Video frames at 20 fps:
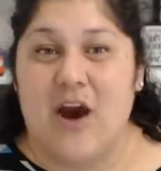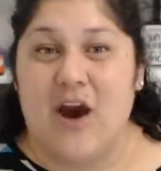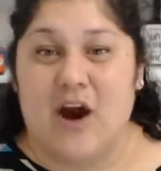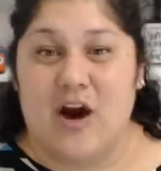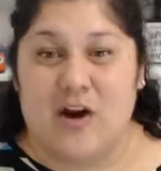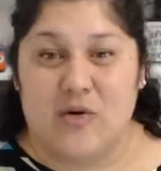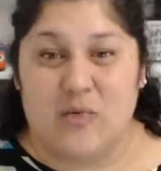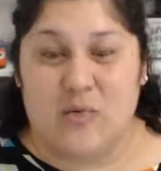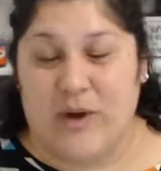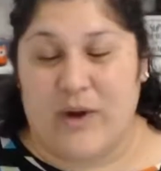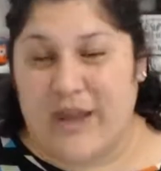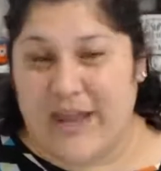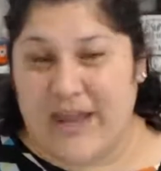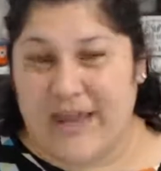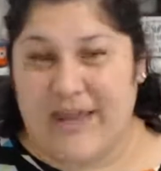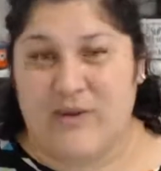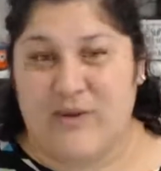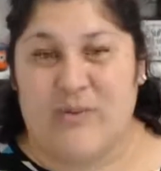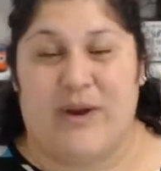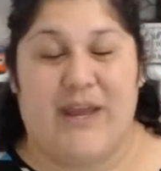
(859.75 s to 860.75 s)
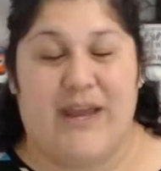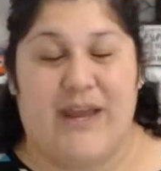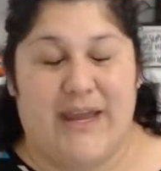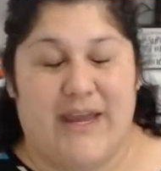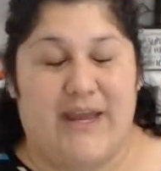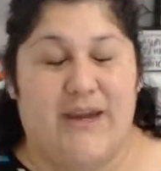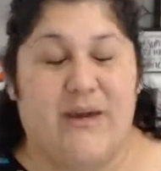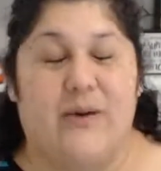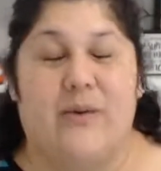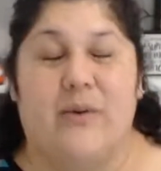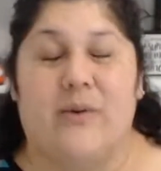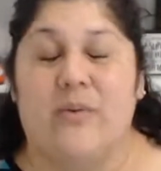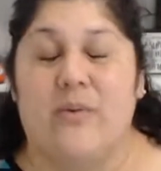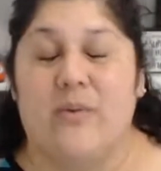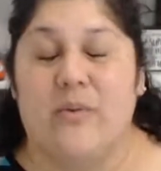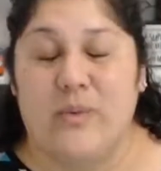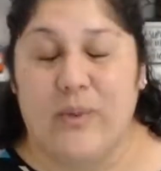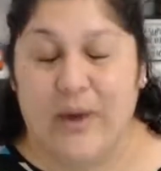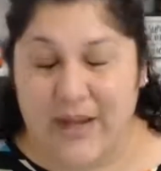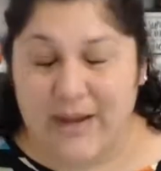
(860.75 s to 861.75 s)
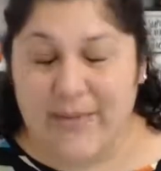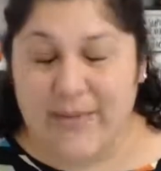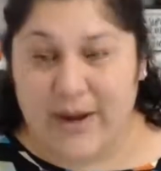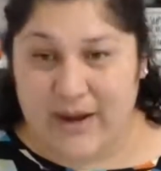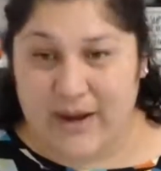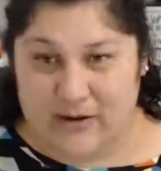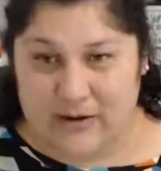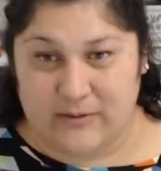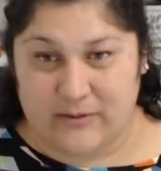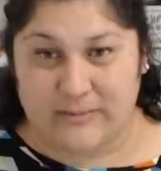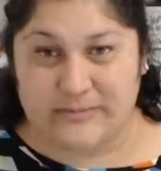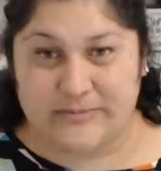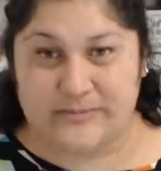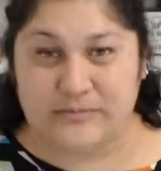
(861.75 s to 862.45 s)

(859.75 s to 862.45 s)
are way, way, way better,